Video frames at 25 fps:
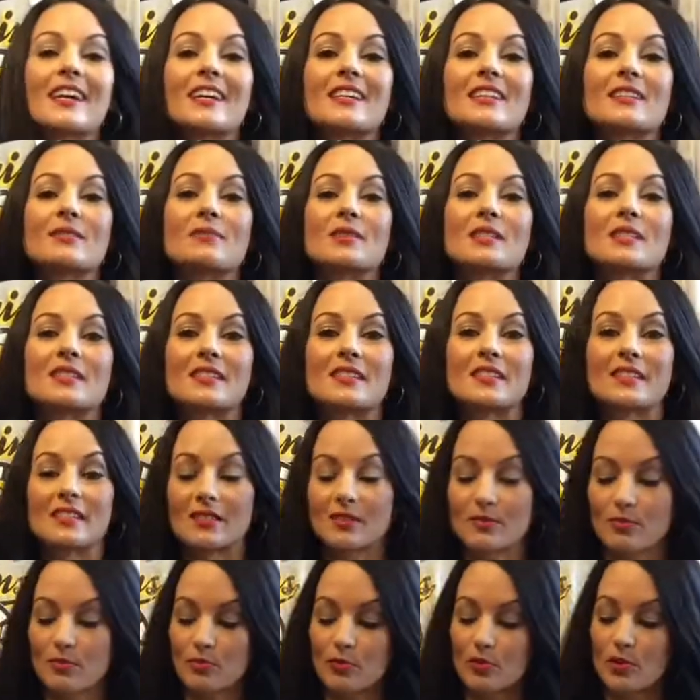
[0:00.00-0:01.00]
item is
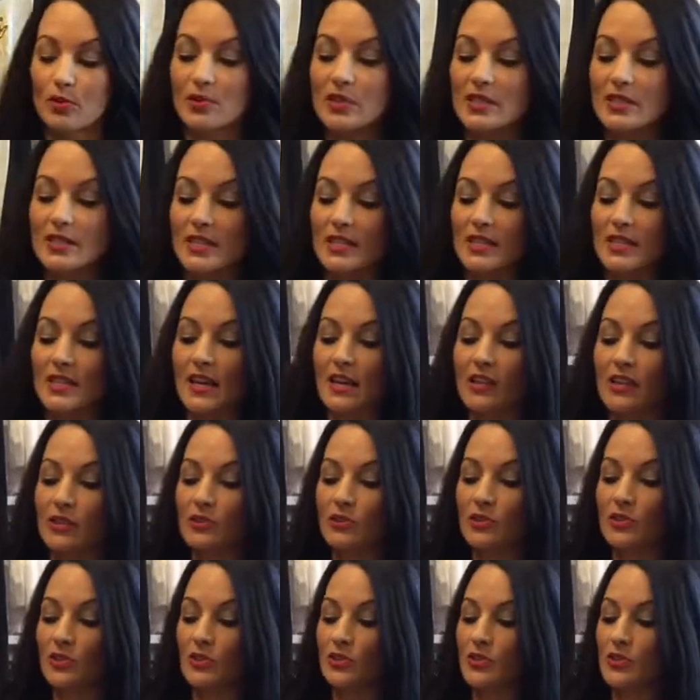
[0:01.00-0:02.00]
this Bruins
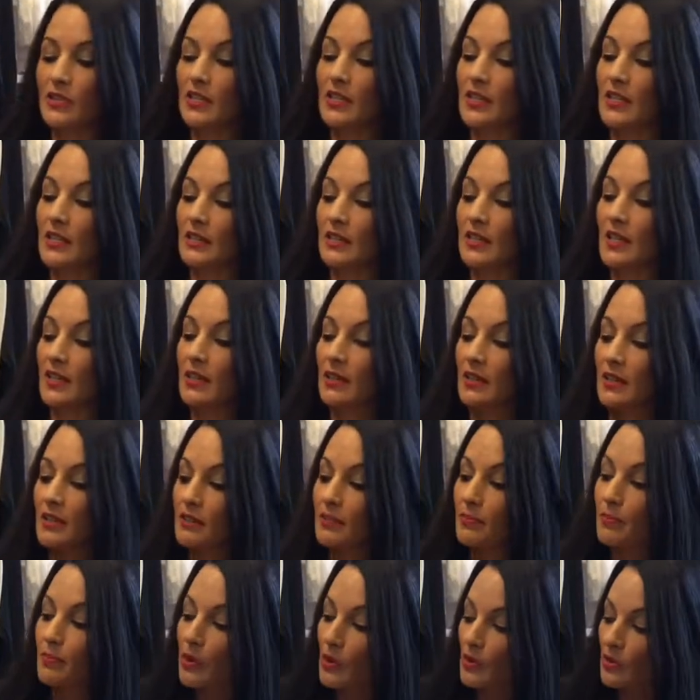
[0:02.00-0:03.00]
yellow jersey. It's got
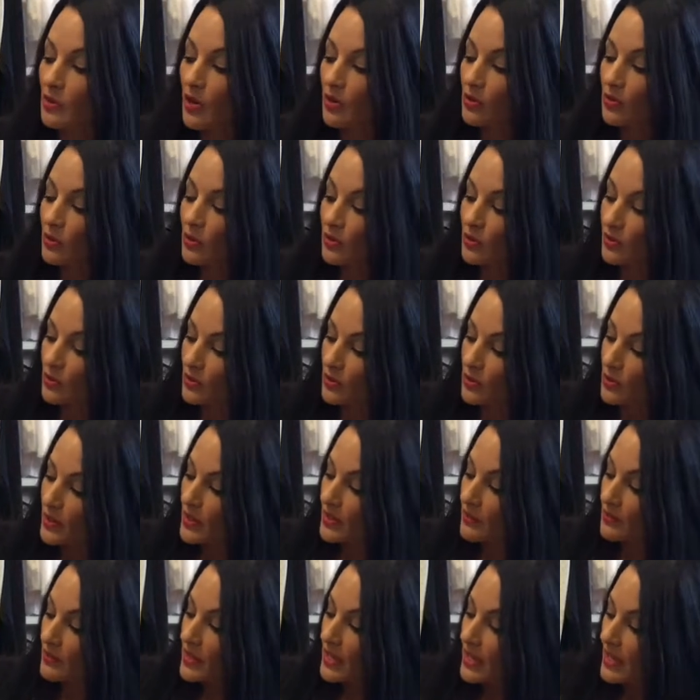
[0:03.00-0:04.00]
this burnout look to
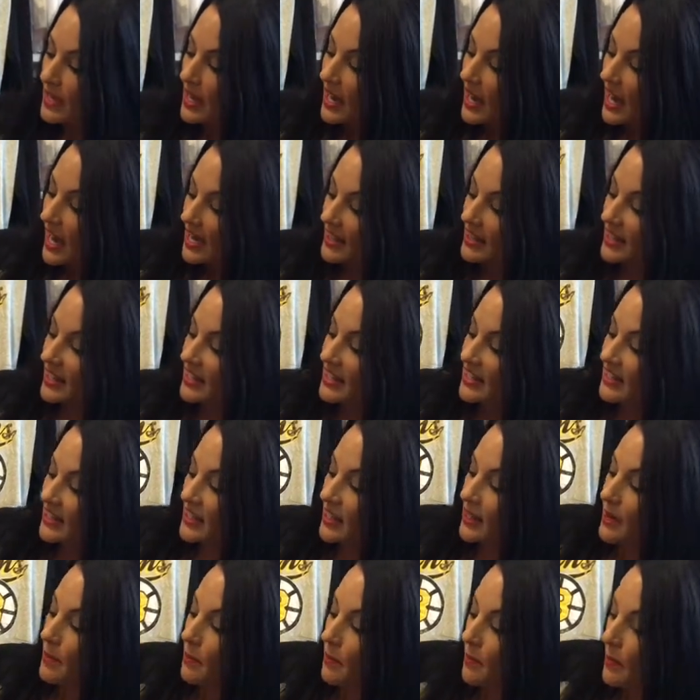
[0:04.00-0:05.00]
it. I like
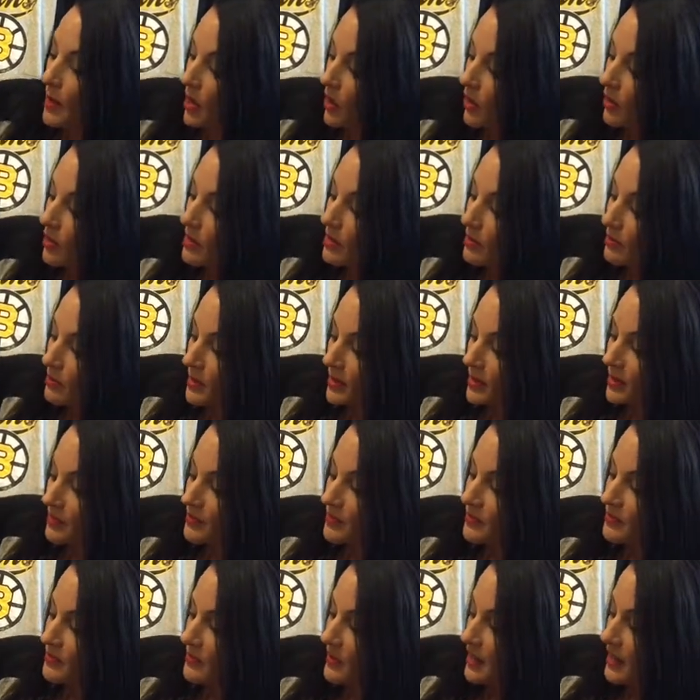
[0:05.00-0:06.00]
the bear in the
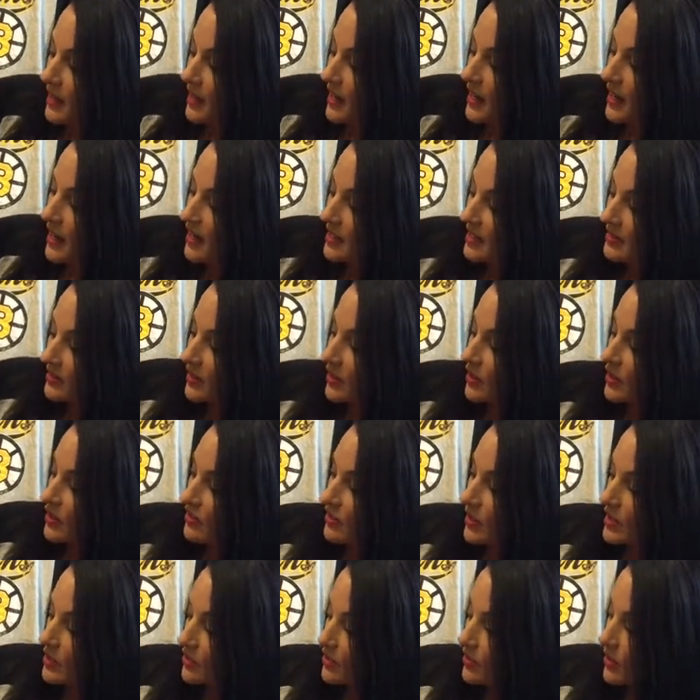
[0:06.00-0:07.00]
middle. It's
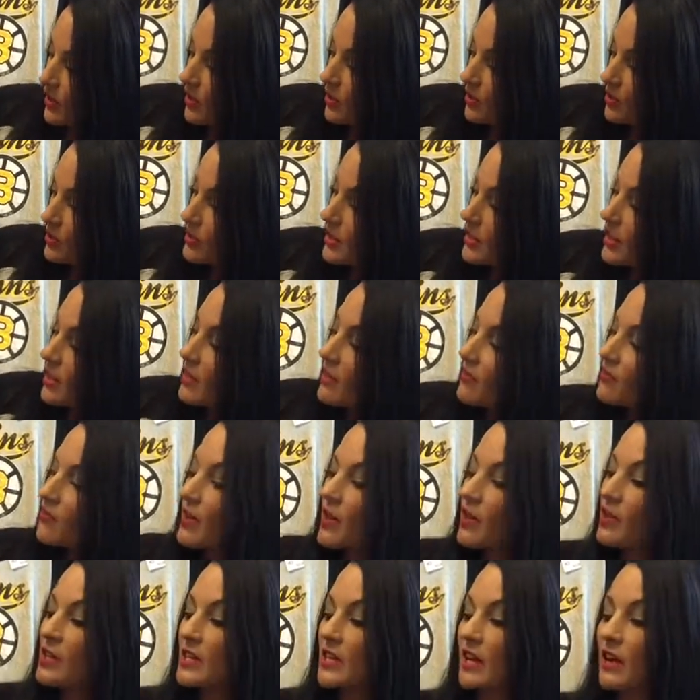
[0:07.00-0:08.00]
very retro,
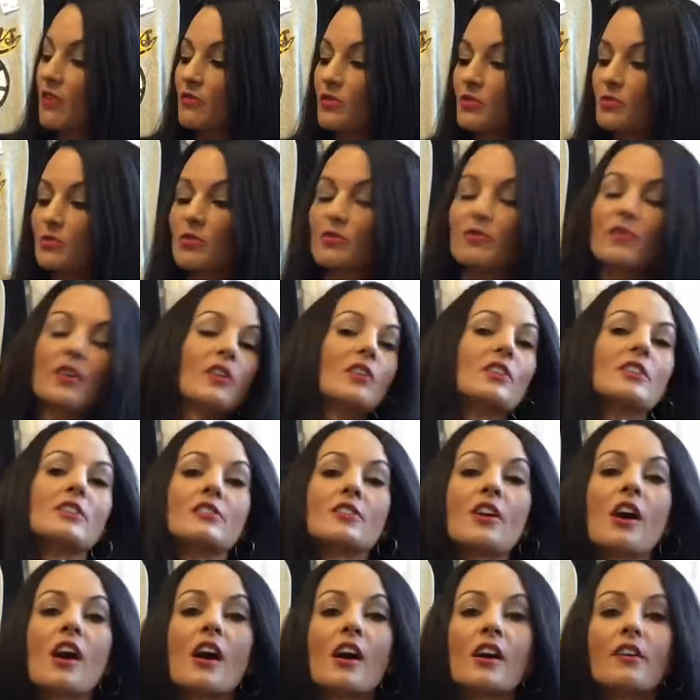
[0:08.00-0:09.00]
very comfortable, very
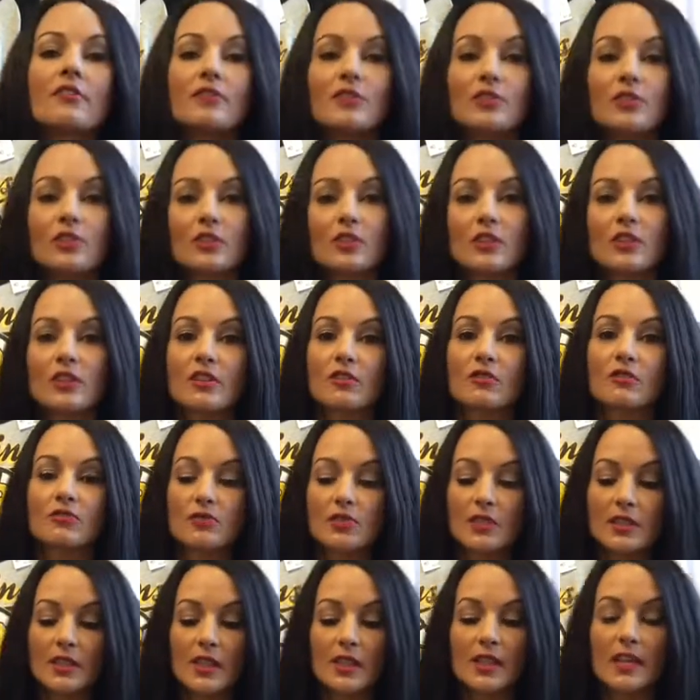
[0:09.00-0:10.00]
soft. You're gonna
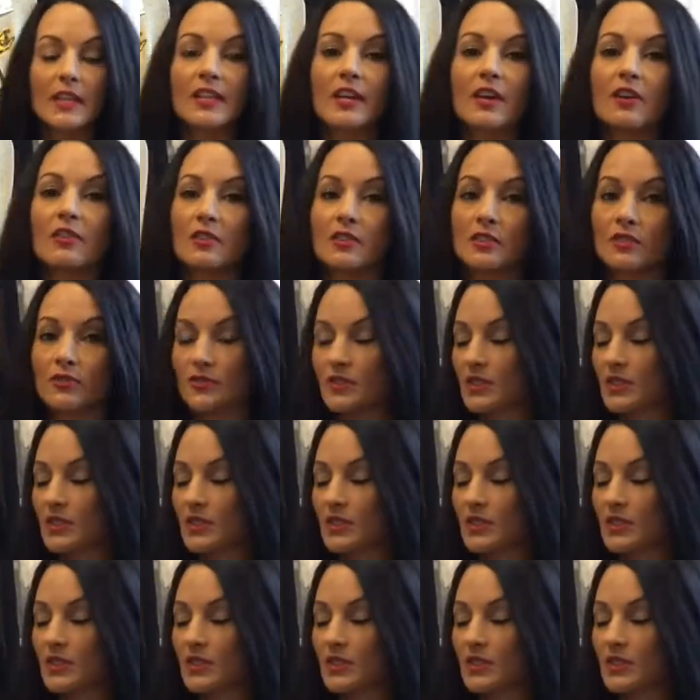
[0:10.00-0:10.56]
really like how this